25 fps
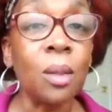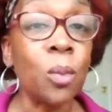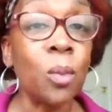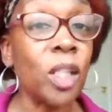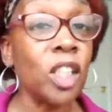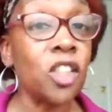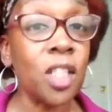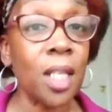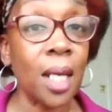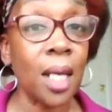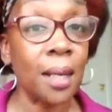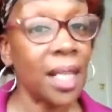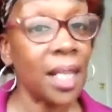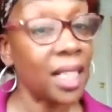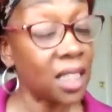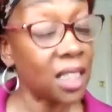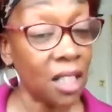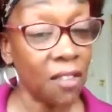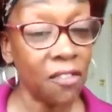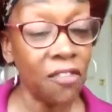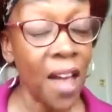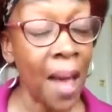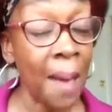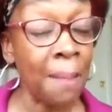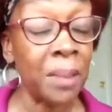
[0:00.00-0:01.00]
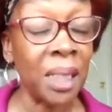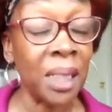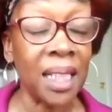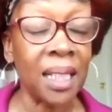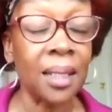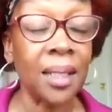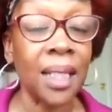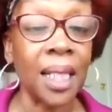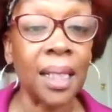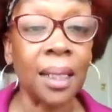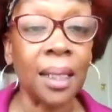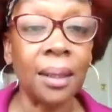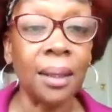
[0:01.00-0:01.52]
which is a family
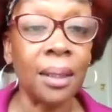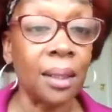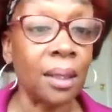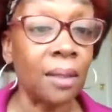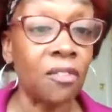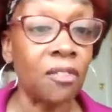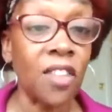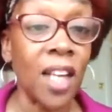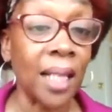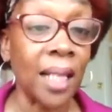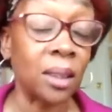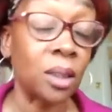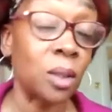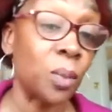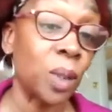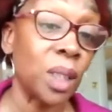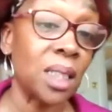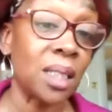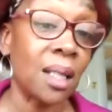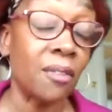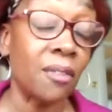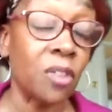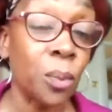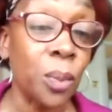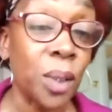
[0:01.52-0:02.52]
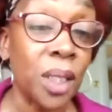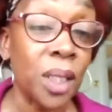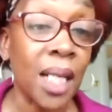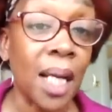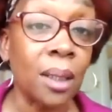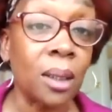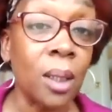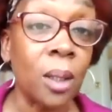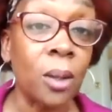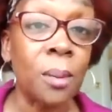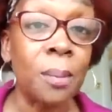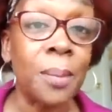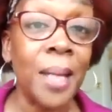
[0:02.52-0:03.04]
thing. In fact, we suffer with our
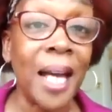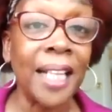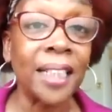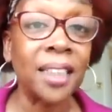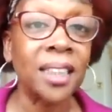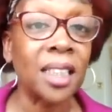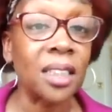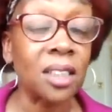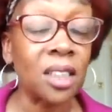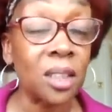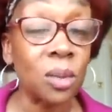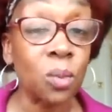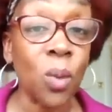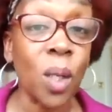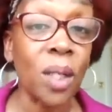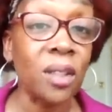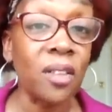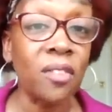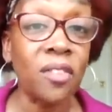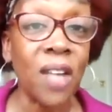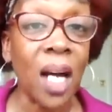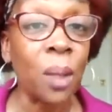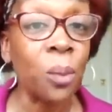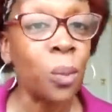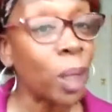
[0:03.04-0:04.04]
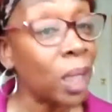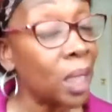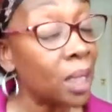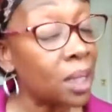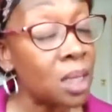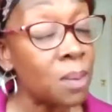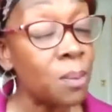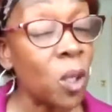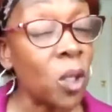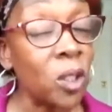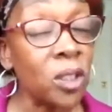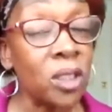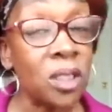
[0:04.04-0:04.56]
lower backs. It's one of our weak
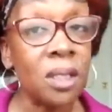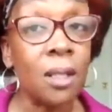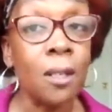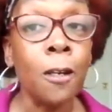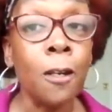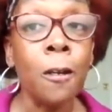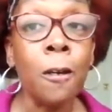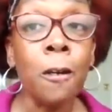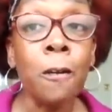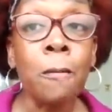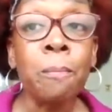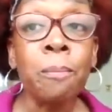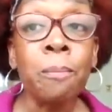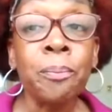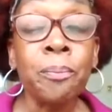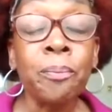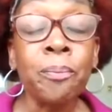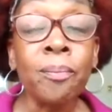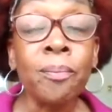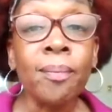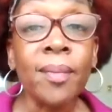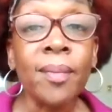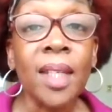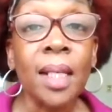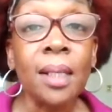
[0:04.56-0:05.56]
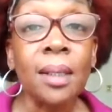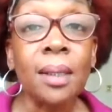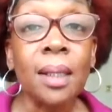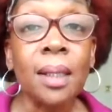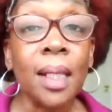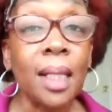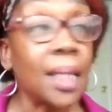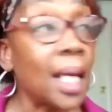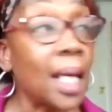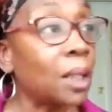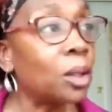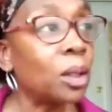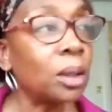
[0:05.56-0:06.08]
spots. And
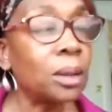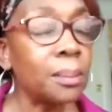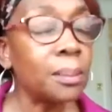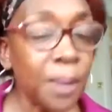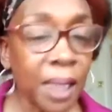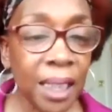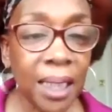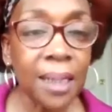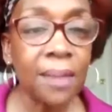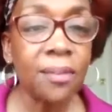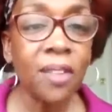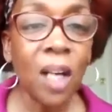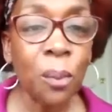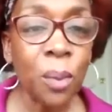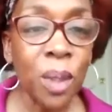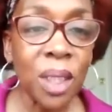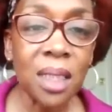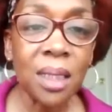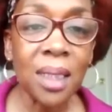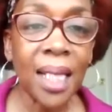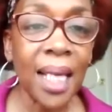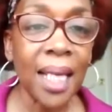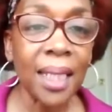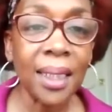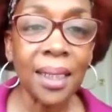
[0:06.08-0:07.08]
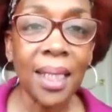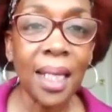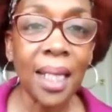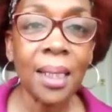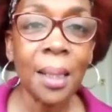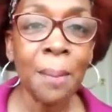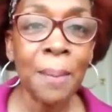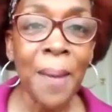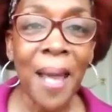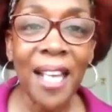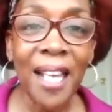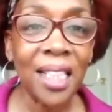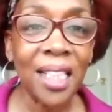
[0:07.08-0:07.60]
I couldn't believe I wasn't getting any
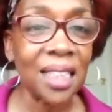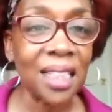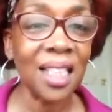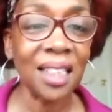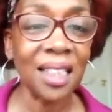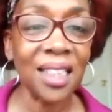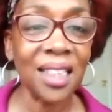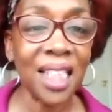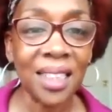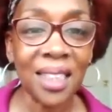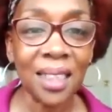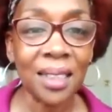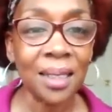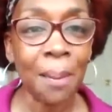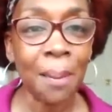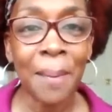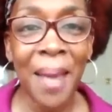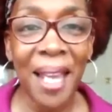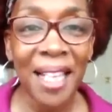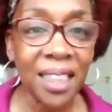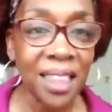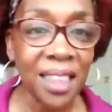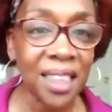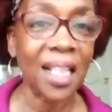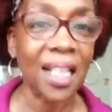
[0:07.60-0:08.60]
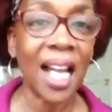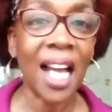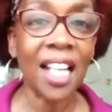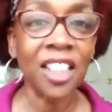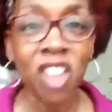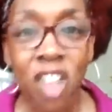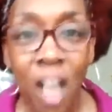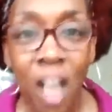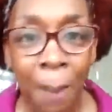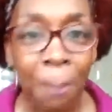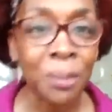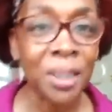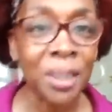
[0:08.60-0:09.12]
pain. I said, this is amazing. I
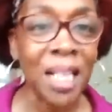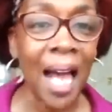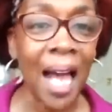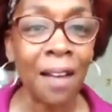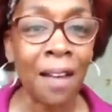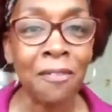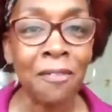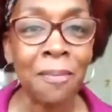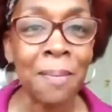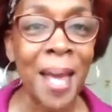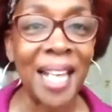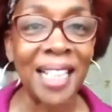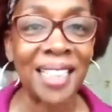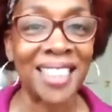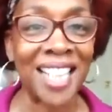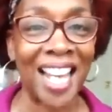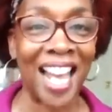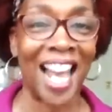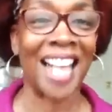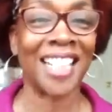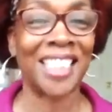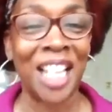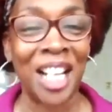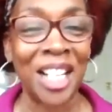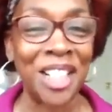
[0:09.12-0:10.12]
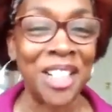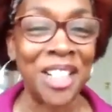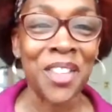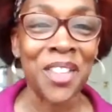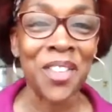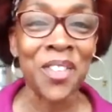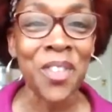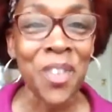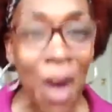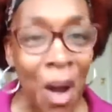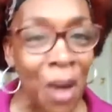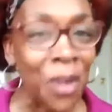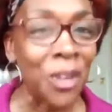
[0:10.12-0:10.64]
jumped out of bed. I didn't
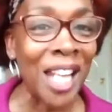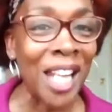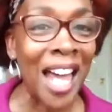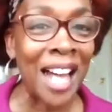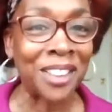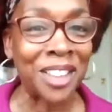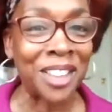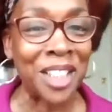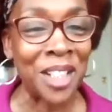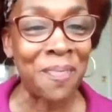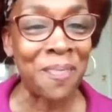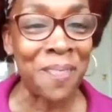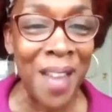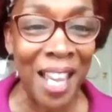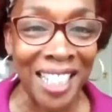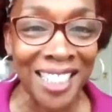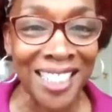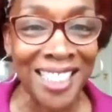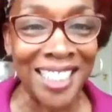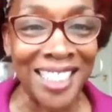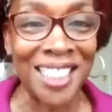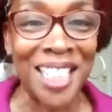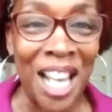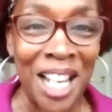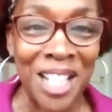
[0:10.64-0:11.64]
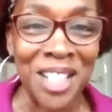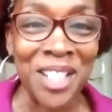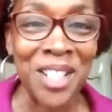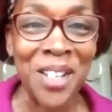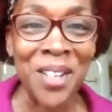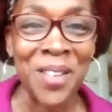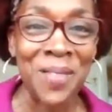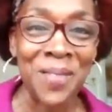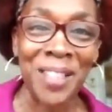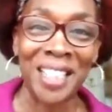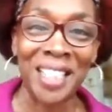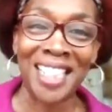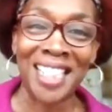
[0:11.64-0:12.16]
roll out of bed as I
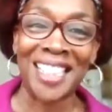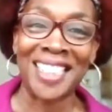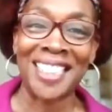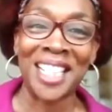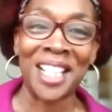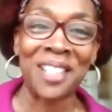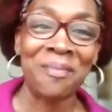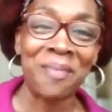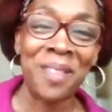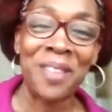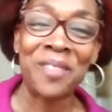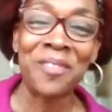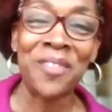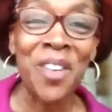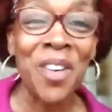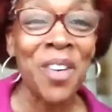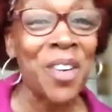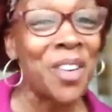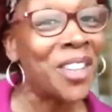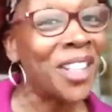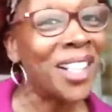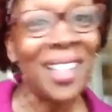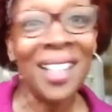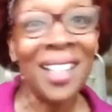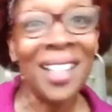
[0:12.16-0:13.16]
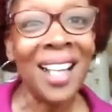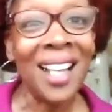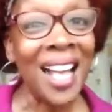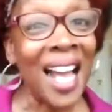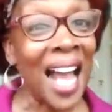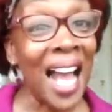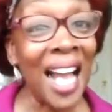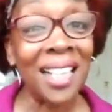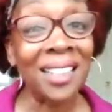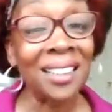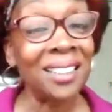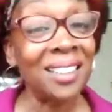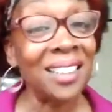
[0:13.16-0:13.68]
normally did before.
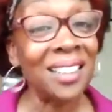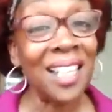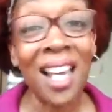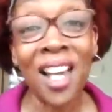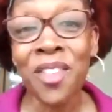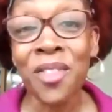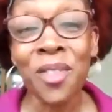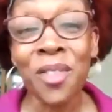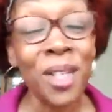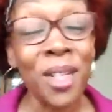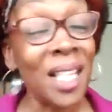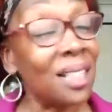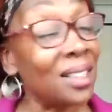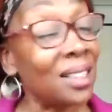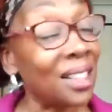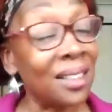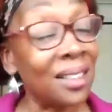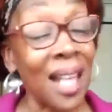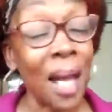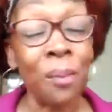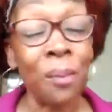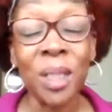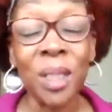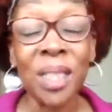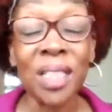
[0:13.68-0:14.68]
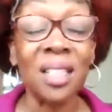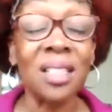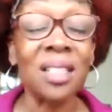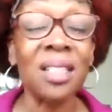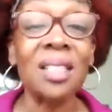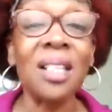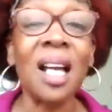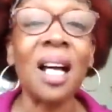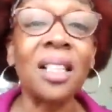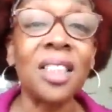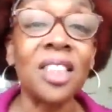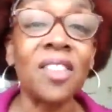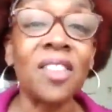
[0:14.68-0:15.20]
And really, that was the
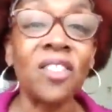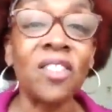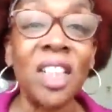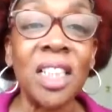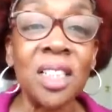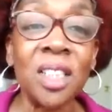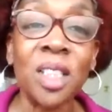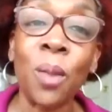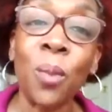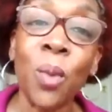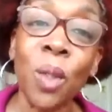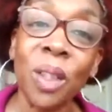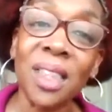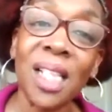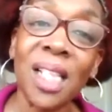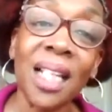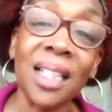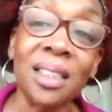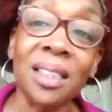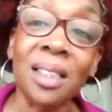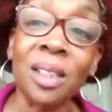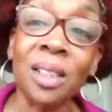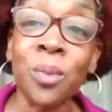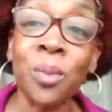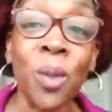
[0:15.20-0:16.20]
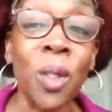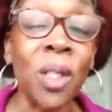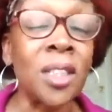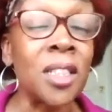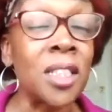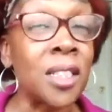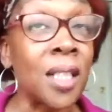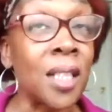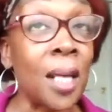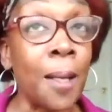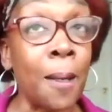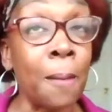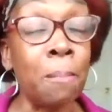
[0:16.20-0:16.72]
start of it. So what I did was,
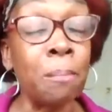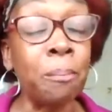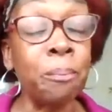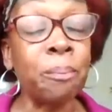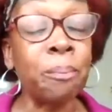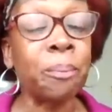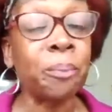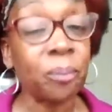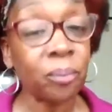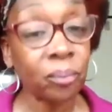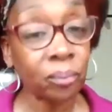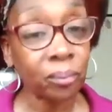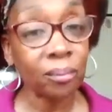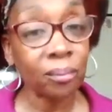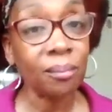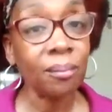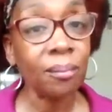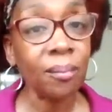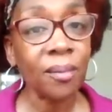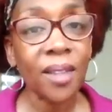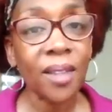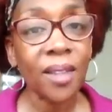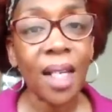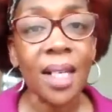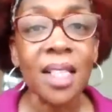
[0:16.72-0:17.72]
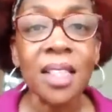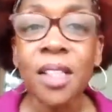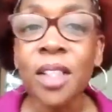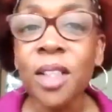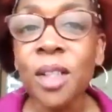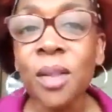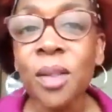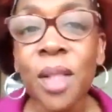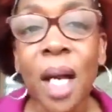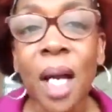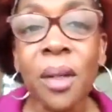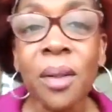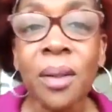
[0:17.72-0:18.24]
as you
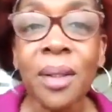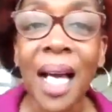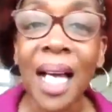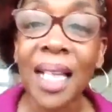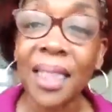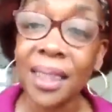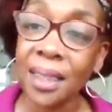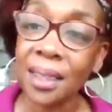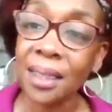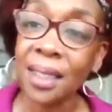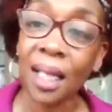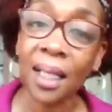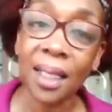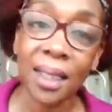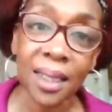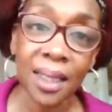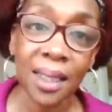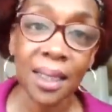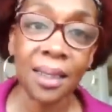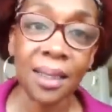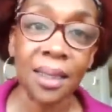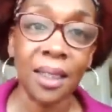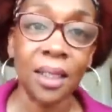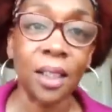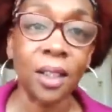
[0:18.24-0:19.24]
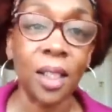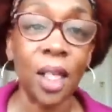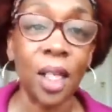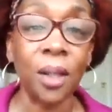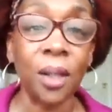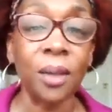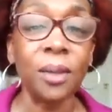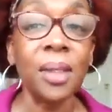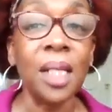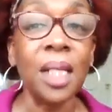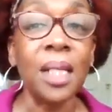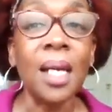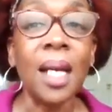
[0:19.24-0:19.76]
know, I started,
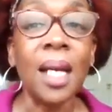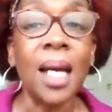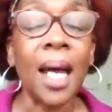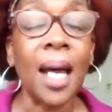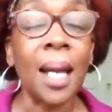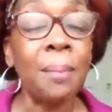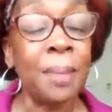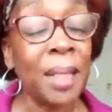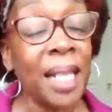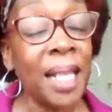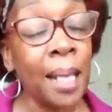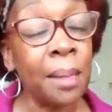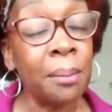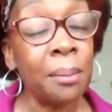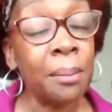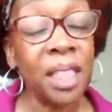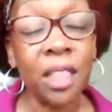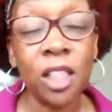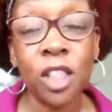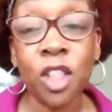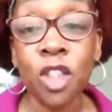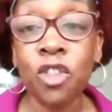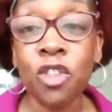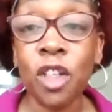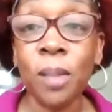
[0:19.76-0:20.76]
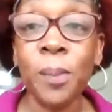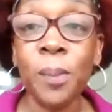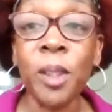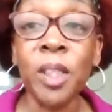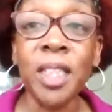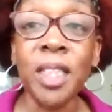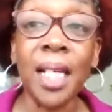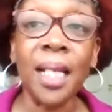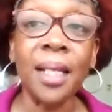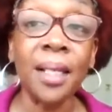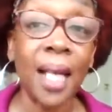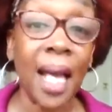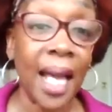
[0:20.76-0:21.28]
I became a
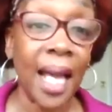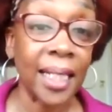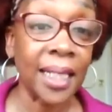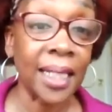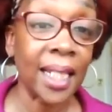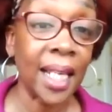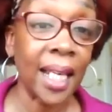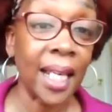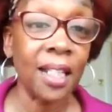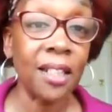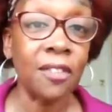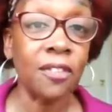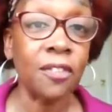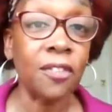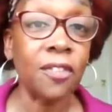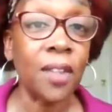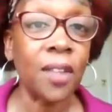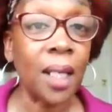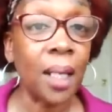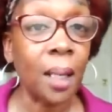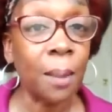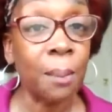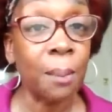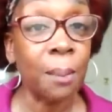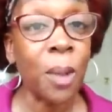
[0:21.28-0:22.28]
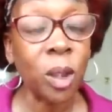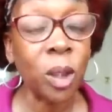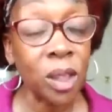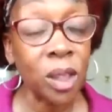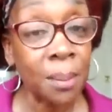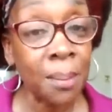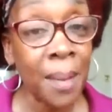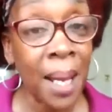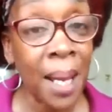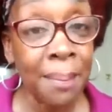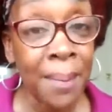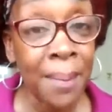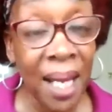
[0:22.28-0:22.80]
distributor. I gave a pot to
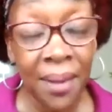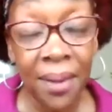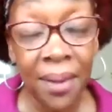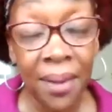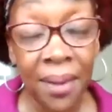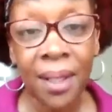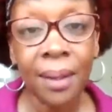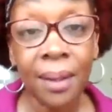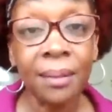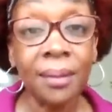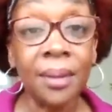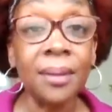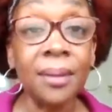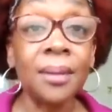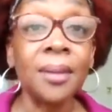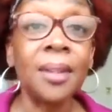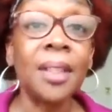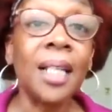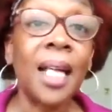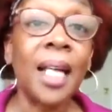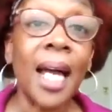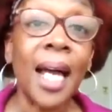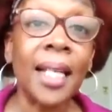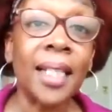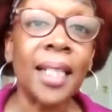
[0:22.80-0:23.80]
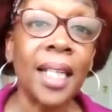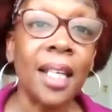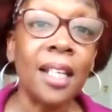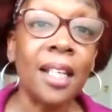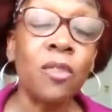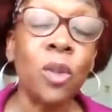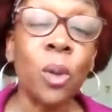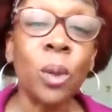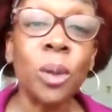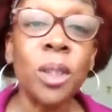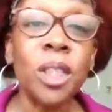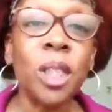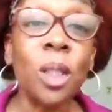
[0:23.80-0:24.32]
my mother. I gave
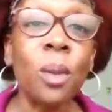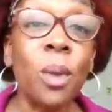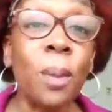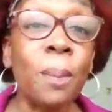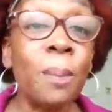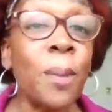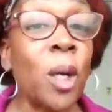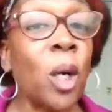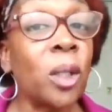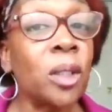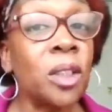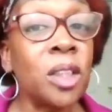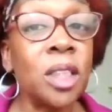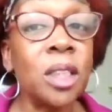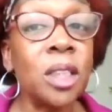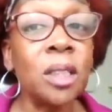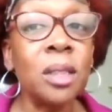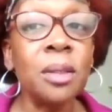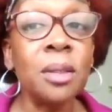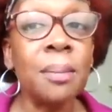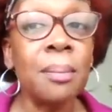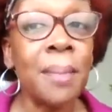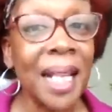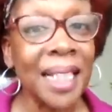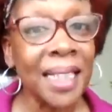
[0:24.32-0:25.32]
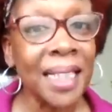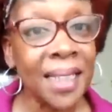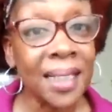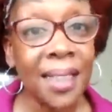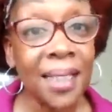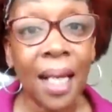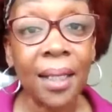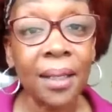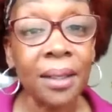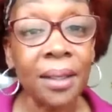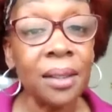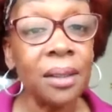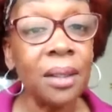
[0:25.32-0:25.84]
also a pot to my
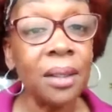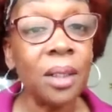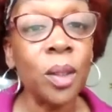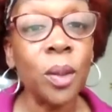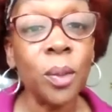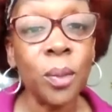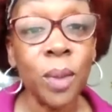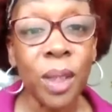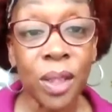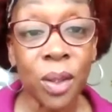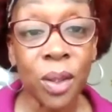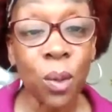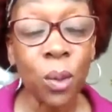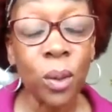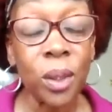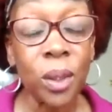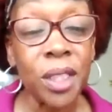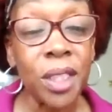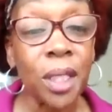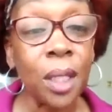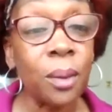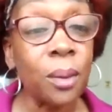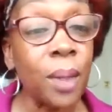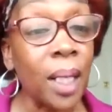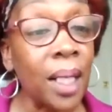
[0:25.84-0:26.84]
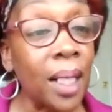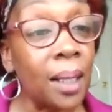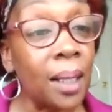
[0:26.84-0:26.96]
son, who is also,